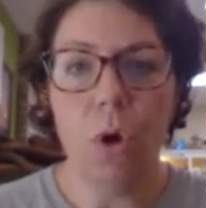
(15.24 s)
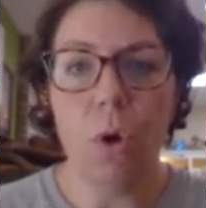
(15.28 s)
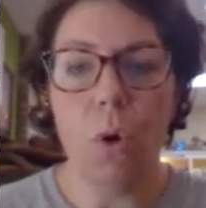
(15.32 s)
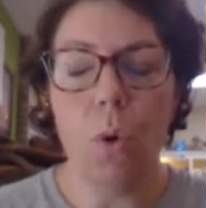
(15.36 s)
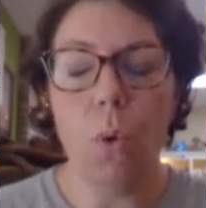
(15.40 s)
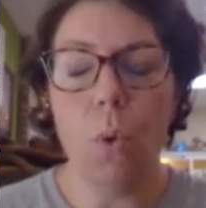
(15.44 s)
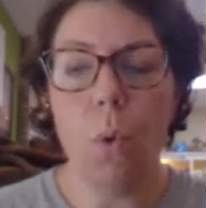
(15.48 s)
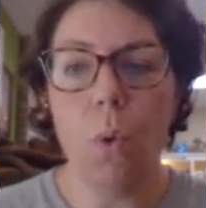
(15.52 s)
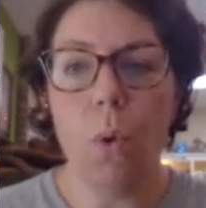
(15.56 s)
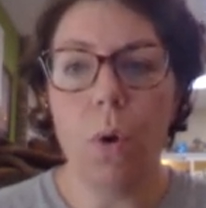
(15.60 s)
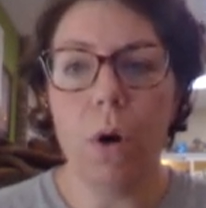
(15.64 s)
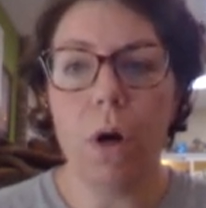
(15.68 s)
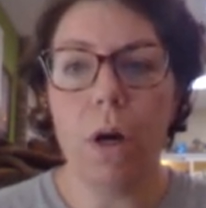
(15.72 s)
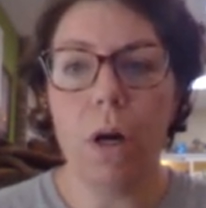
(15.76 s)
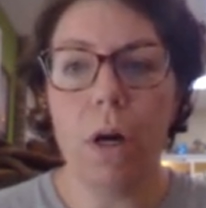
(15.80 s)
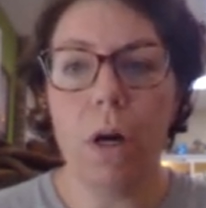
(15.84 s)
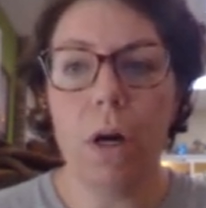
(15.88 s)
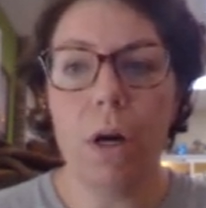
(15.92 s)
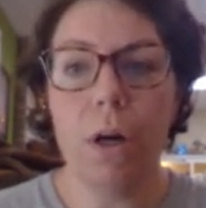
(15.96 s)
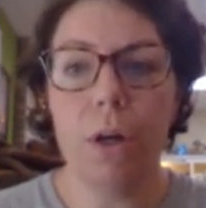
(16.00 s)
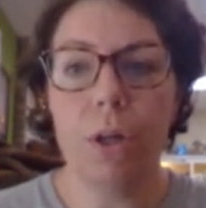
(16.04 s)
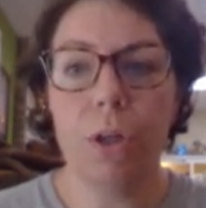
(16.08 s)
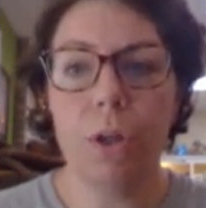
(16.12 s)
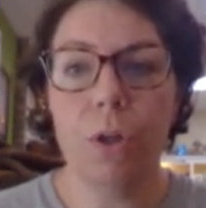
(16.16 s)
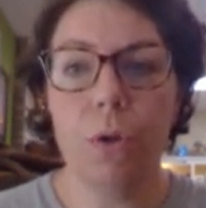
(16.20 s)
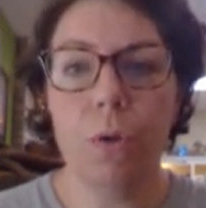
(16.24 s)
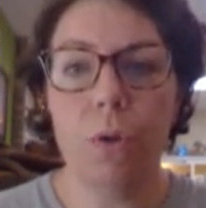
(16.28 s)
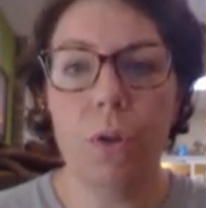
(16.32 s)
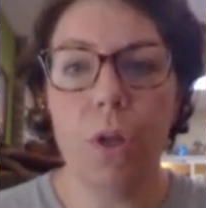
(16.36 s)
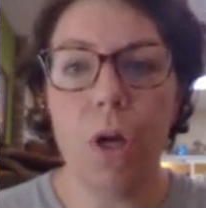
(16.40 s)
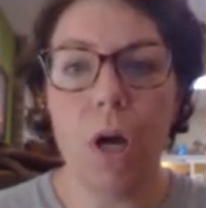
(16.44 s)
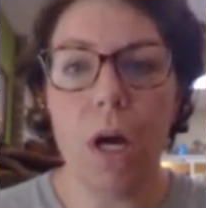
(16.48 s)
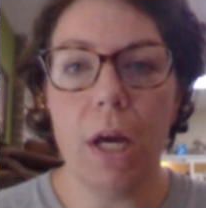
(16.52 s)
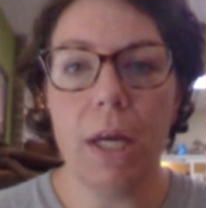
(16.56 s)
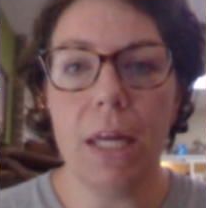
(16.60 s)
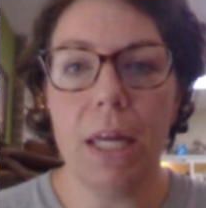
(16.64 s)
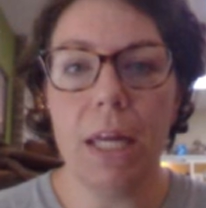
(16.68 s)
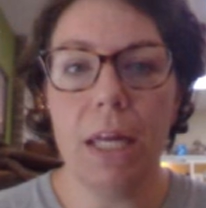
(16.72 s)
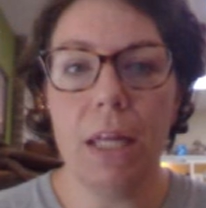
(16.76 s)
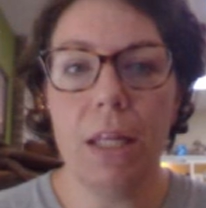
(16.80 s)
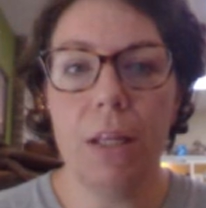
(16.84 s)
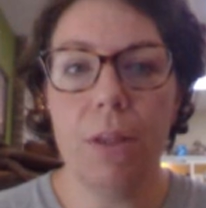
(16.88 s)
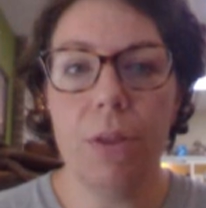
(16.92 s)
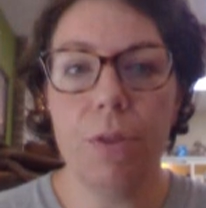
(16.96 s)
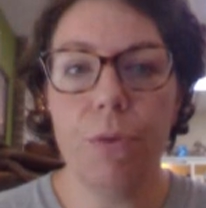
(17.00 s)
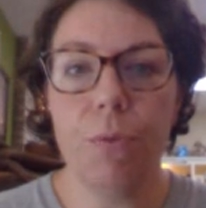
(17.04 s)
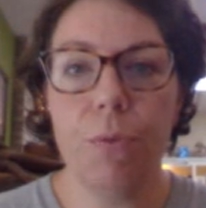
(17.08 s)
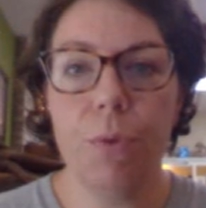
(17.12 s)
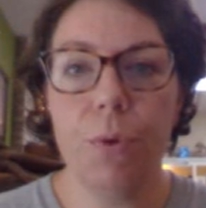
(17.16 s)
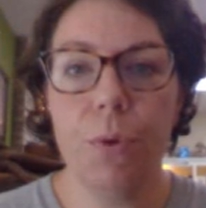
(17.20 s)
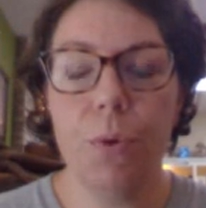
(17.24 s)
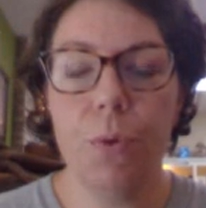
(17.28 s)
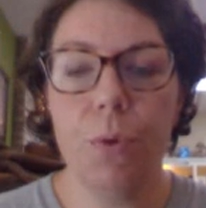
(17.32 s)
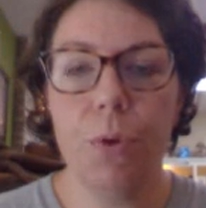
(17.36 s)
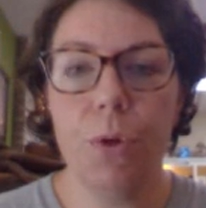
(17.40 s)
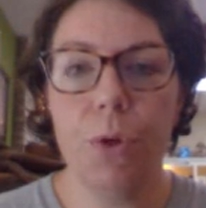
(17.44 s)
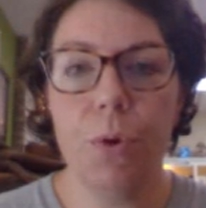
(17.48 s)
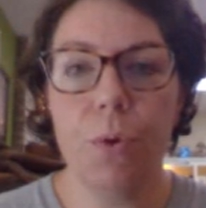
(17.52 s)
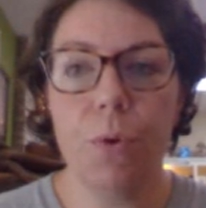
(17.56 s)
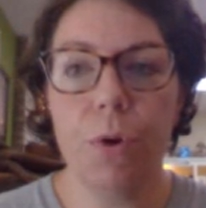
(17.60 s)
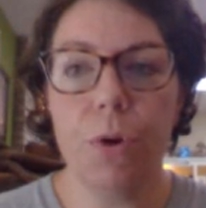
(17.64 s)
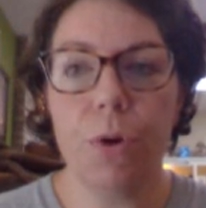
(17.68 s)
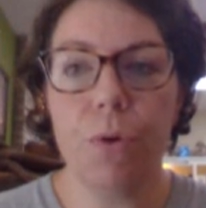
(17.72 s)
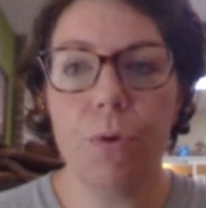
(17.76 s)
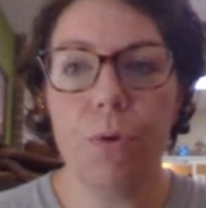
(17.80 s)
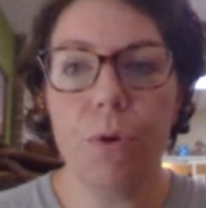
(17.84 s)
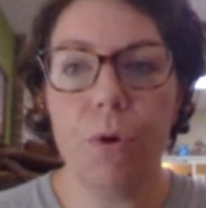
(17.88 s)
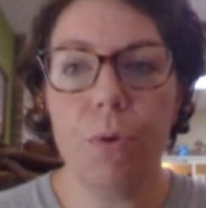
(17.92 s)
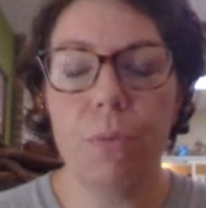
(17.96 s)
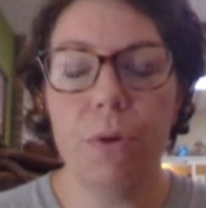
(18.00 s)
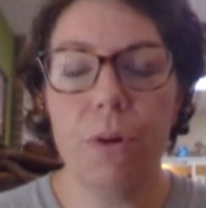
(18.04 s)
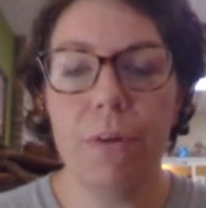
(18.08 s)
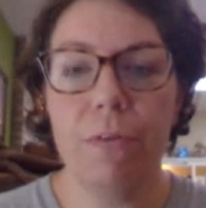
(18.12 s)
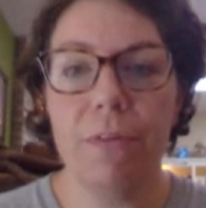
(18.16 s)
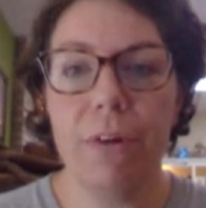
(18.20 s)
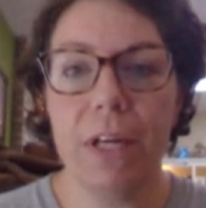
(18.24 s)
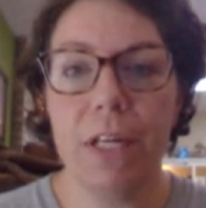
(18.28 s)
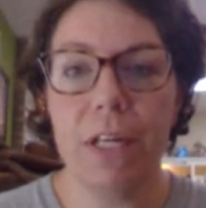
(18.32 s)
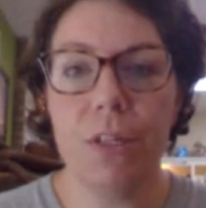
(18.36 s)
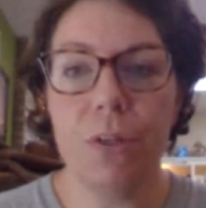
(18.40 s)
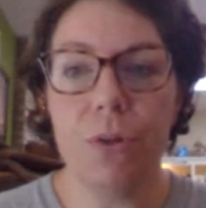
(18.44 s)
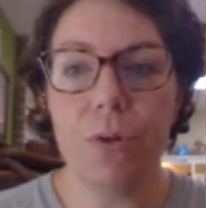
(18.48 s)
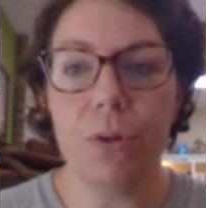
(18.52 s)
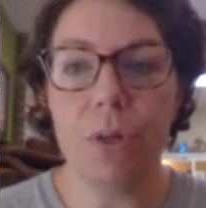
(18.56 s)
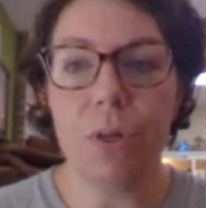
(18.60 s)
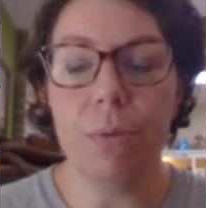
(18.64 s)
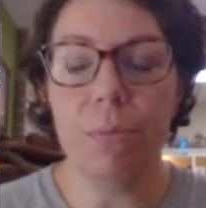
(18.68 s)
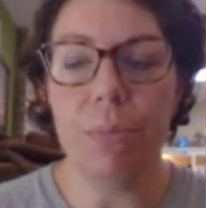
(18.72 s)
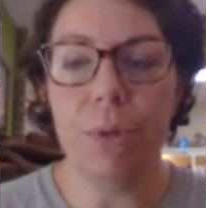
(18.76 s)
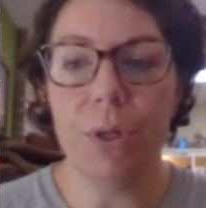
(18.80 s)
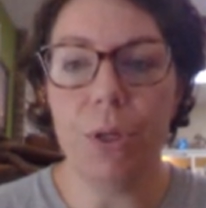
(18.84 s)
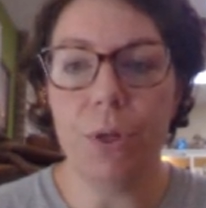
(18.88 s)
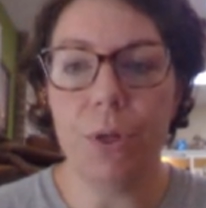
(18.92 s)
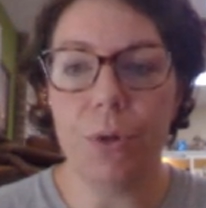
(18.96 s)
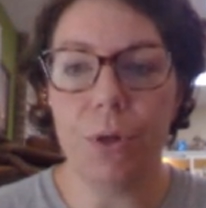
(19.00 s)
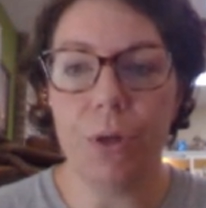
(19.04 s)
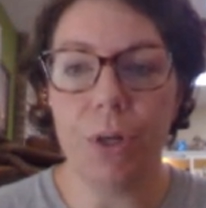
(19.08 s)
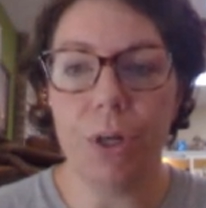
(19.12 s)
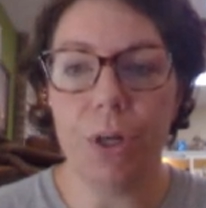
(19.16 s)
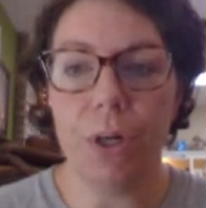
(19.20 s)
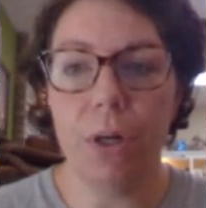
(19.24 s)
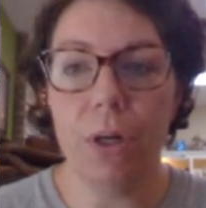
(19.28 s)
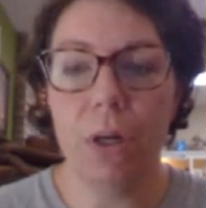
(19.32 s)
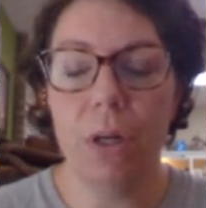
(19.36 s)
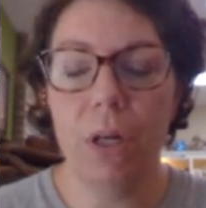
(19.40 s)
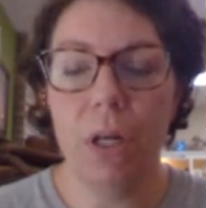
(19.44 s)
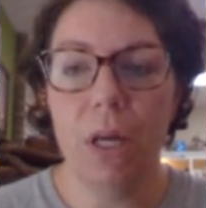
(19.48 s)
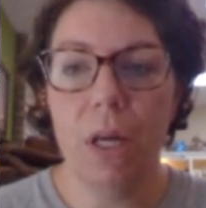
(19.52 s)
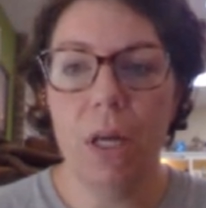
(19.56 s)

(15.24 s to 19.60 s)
or you log in through your Chrome device or computer,